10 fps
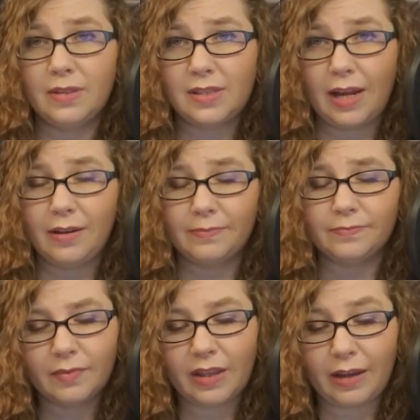site,
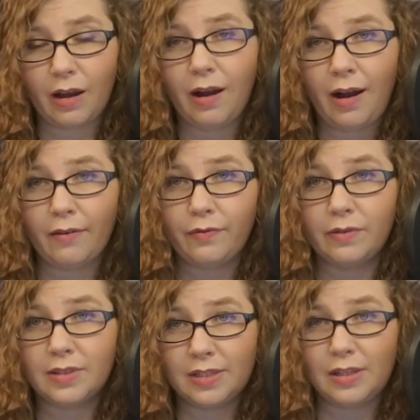like off
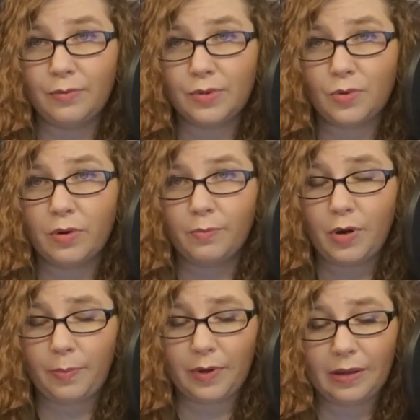Disney Resort
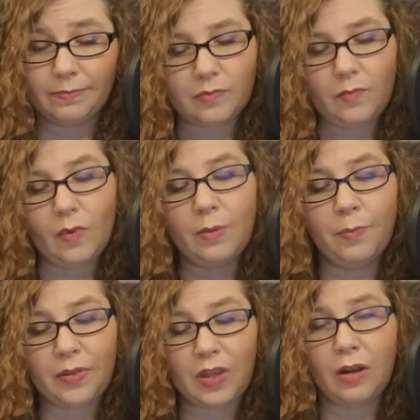property.
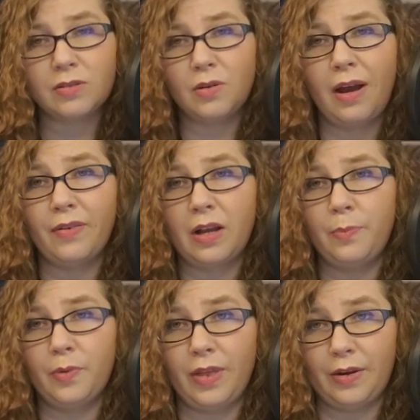But they also have a
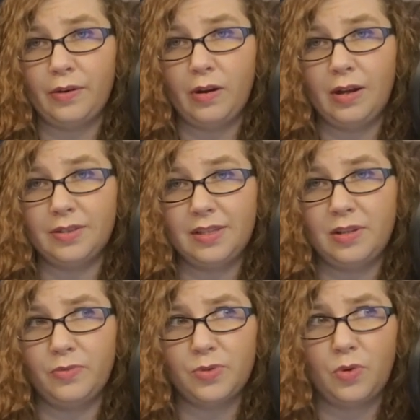couple that are on
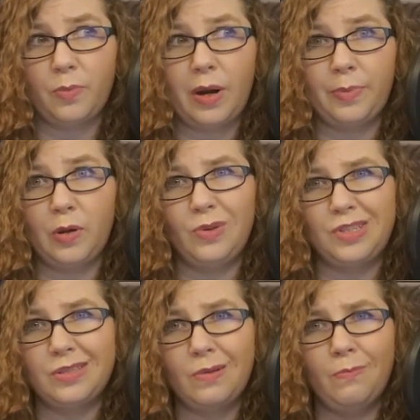Disney Resort property,
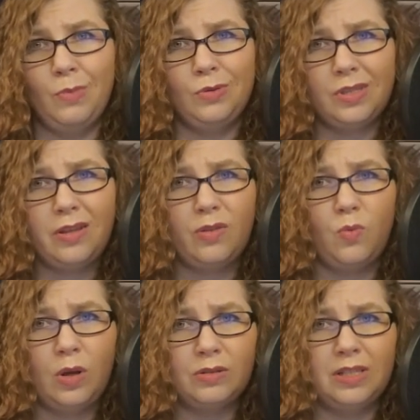which is mostly the
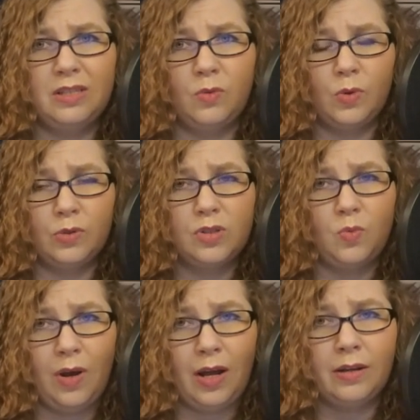Walt Disney World
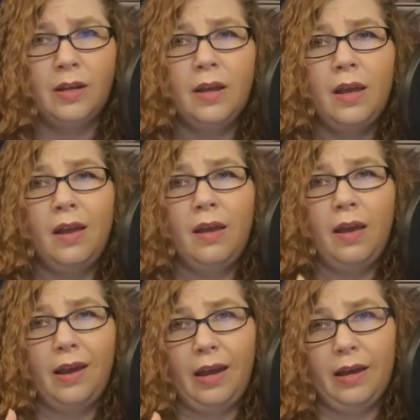Swan
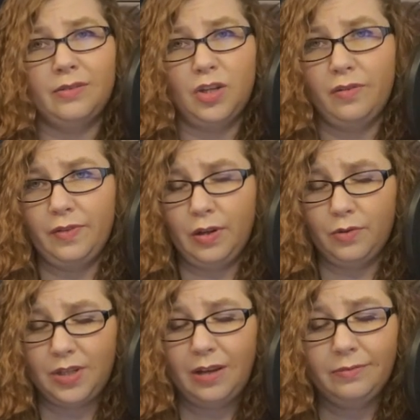and Dolphin
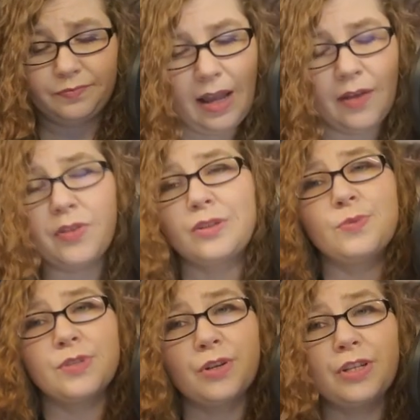Hotel. And those
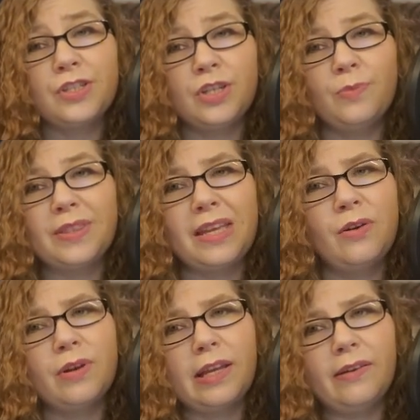ones are good too, but they
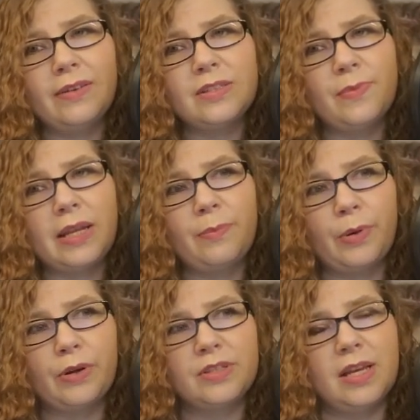don't give as many
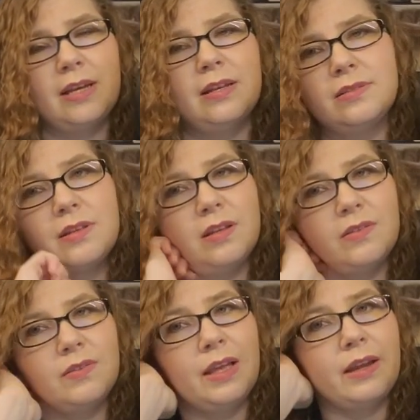perks as,
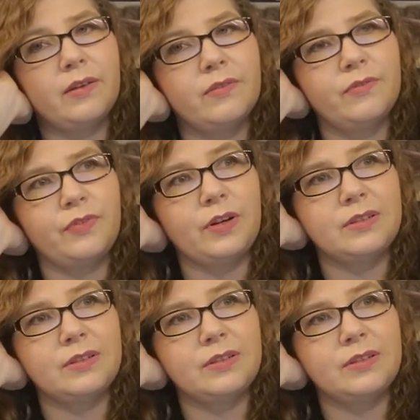like, for